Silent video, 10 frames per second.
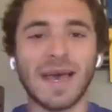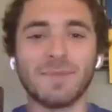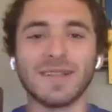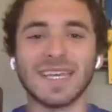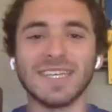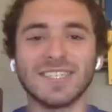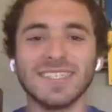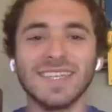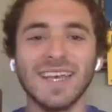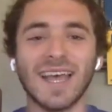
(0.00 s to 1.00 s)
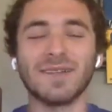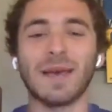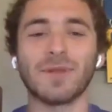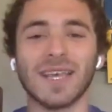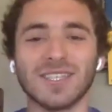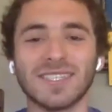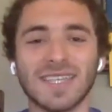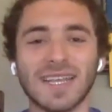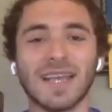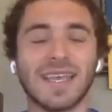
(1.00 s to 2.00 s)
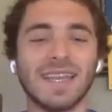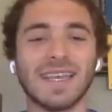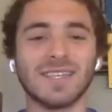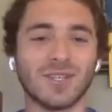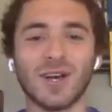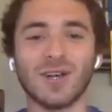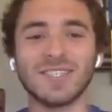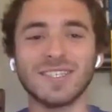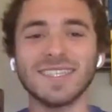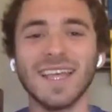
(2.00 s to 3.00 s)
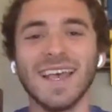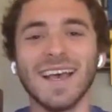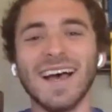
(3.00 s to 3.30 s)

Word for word: um, application and applications and like getting into colleges.